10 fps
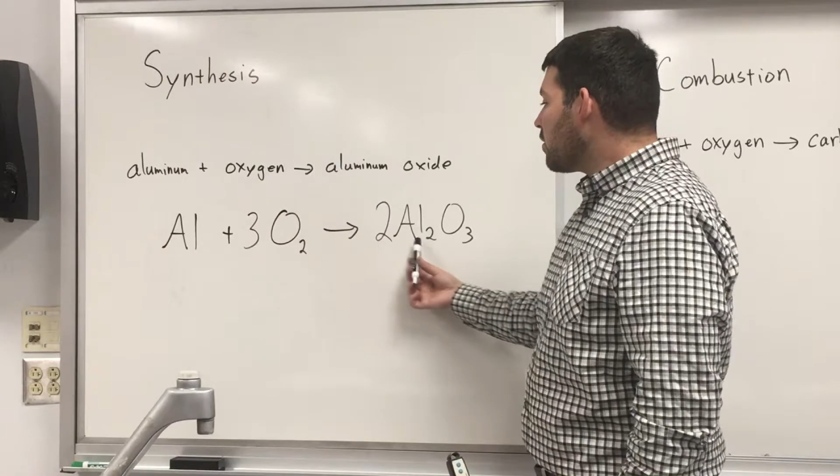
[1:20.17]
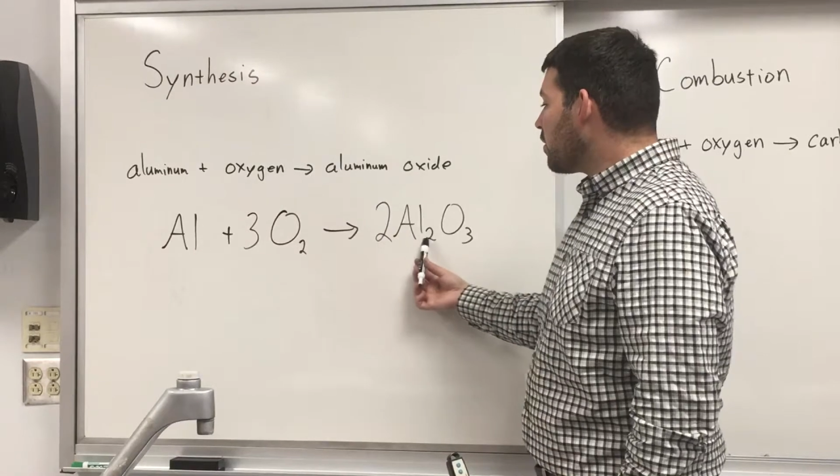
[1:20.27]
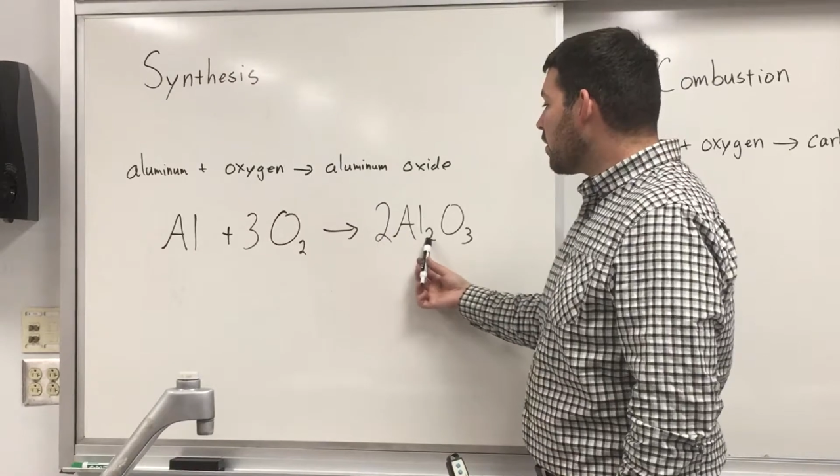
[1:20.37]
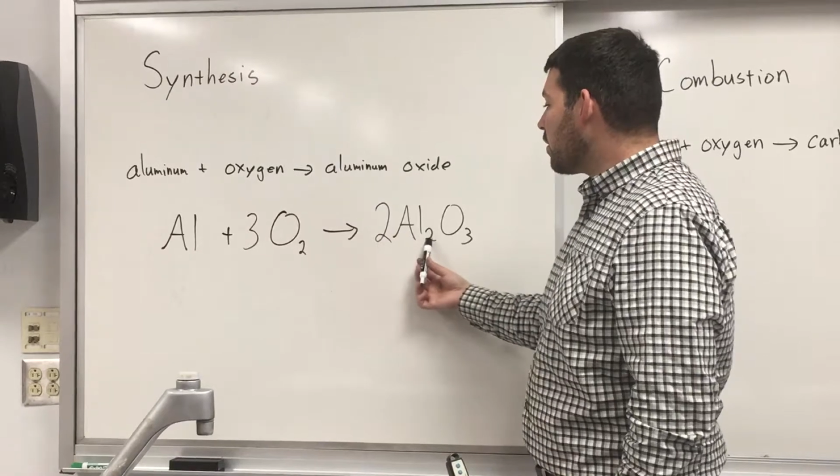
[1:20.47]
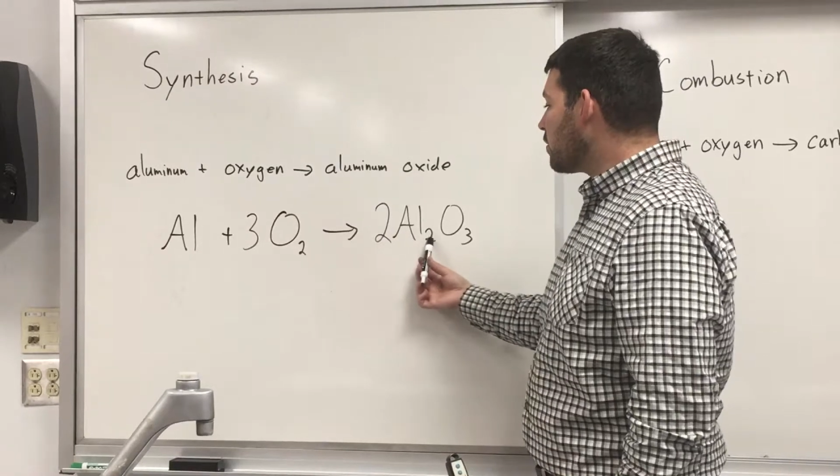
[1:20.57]

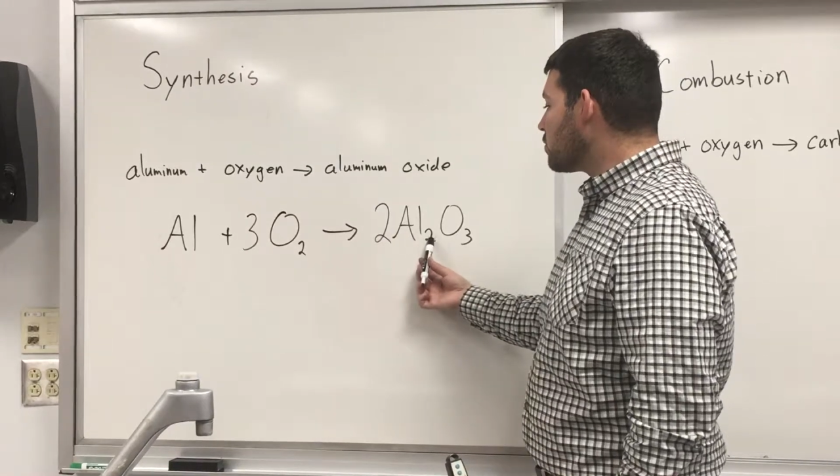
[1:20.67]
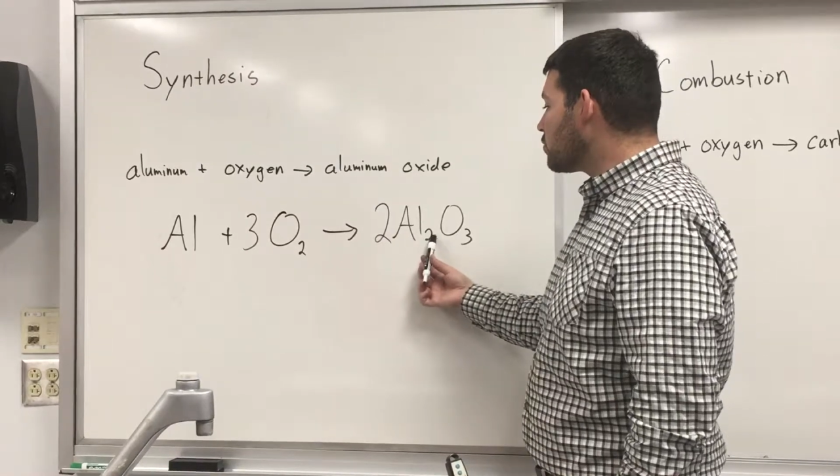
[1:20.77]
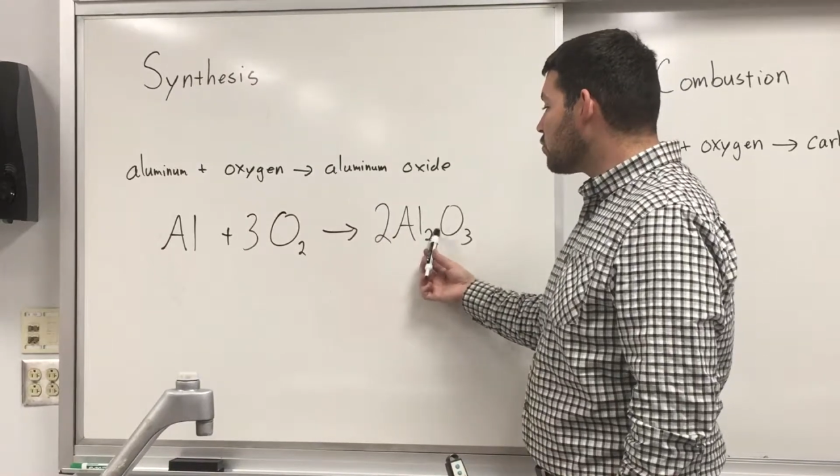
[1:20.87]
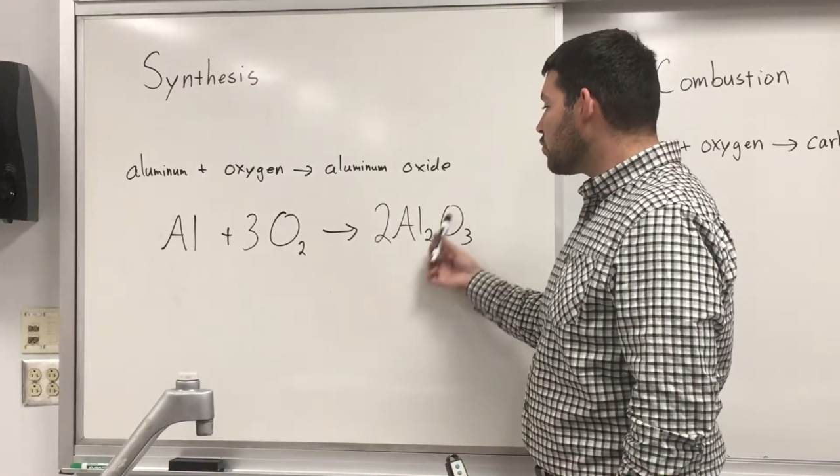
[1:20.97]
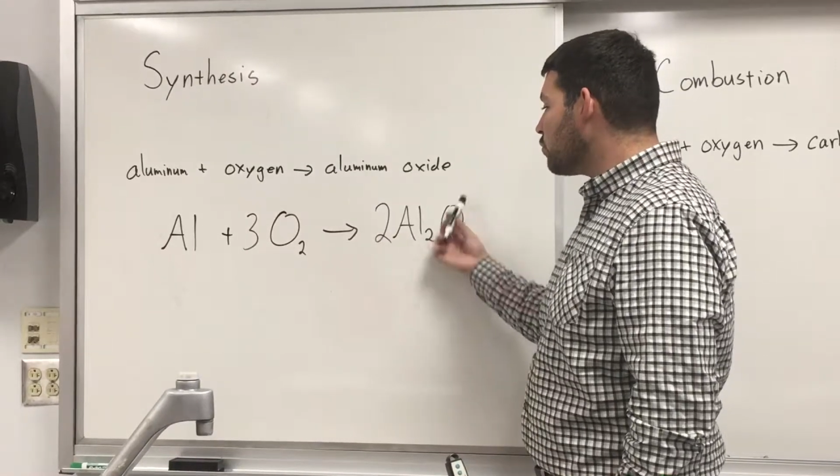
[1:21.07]

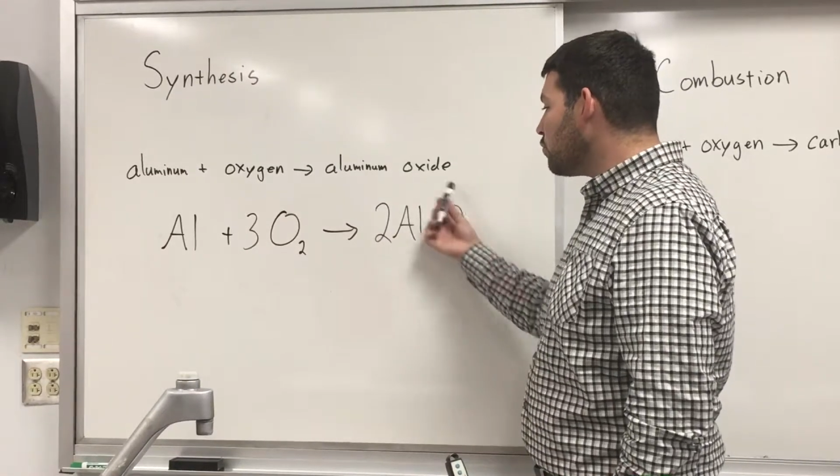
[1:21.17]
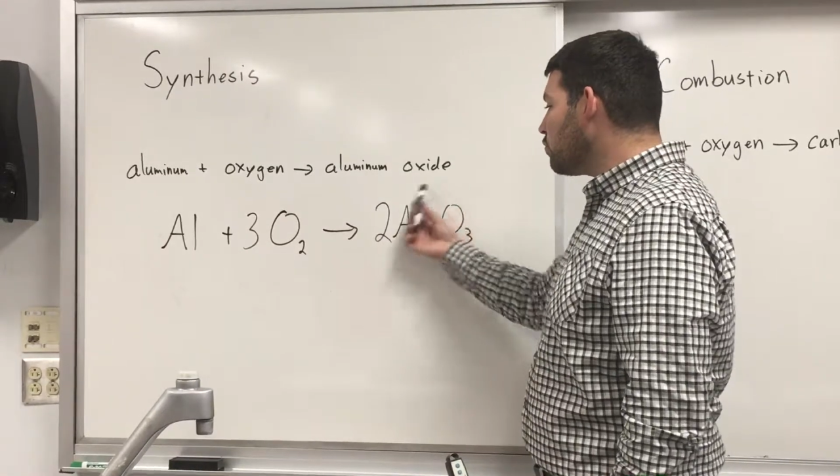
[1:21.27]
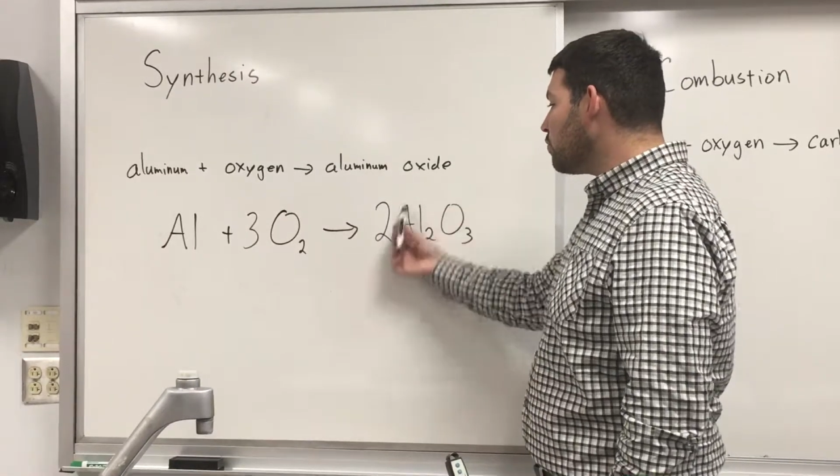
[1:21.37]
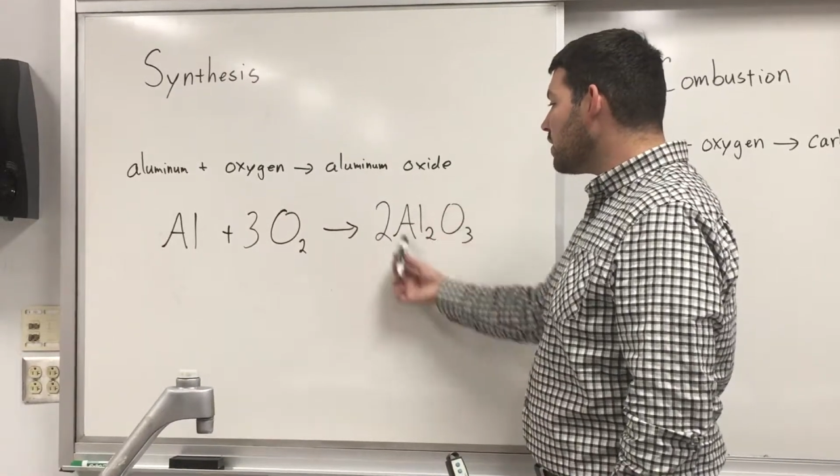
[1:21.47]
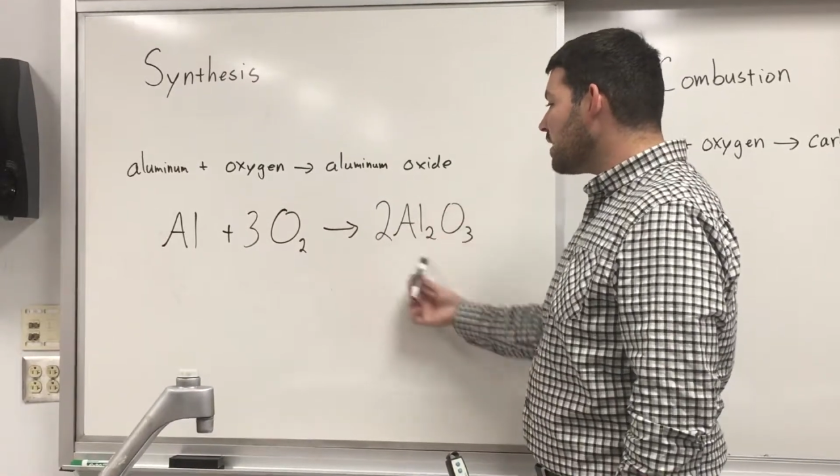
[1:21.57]
there's
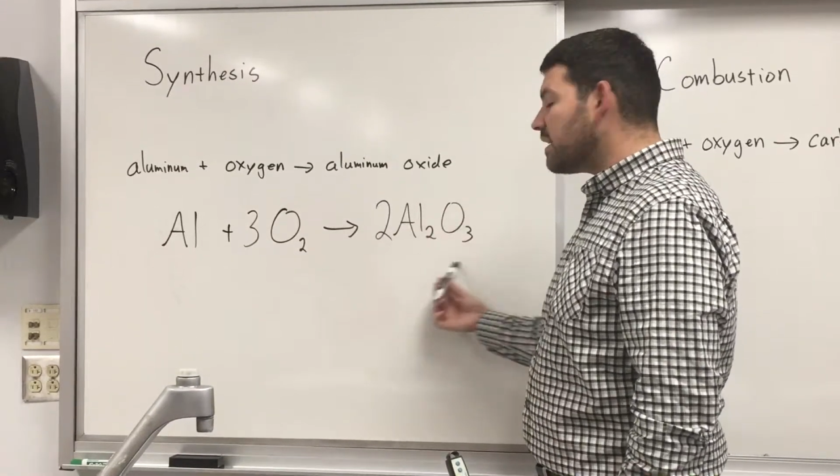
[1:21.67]
2